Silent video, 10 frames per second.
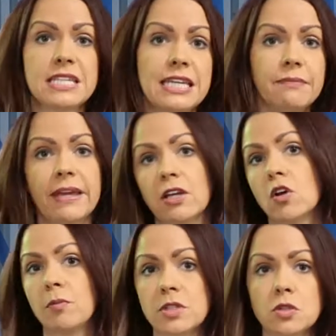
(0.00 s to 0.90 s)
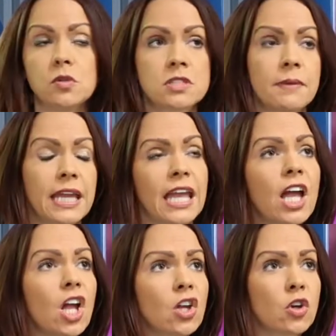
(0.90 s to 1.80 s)
team, they can come and talk to me.
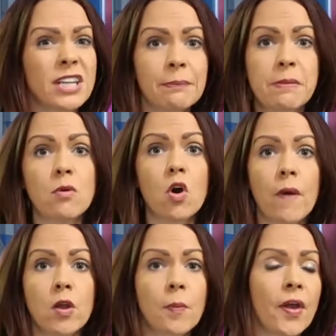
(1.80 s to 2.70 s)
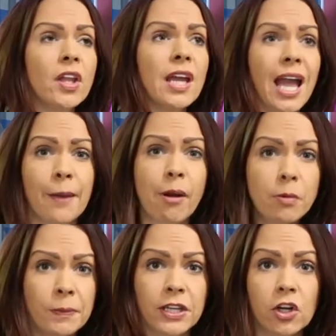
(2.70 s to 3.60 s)
Could I be more open? I
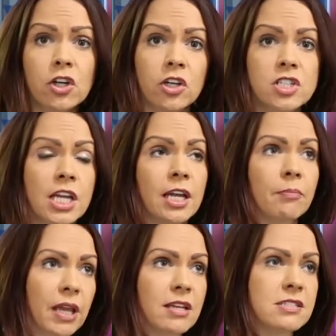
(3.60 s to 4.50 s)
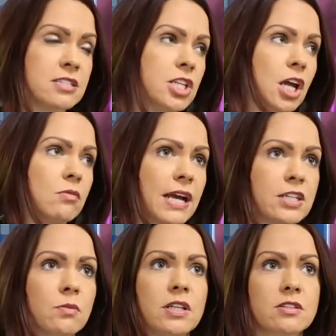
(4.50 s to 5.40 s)
probably could, because, you know, I
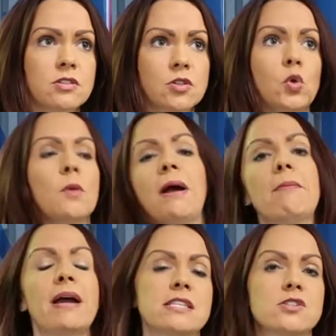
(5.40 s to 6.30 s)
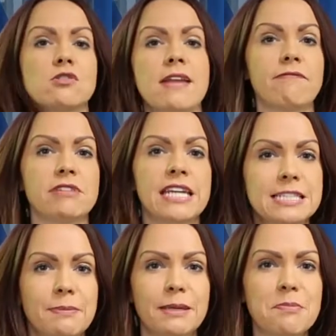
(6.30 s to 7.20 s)
don't want to talk about my story every day
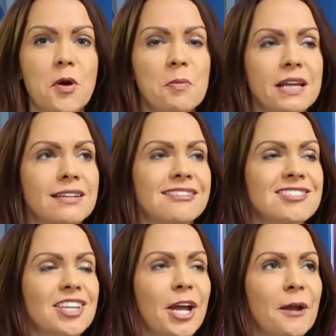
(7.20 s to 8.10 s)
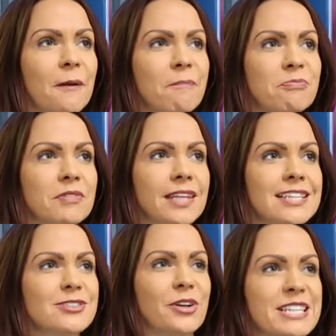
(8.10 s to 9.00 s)
to people because um,
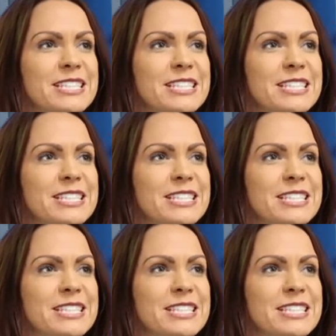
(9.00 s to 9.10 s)
that's not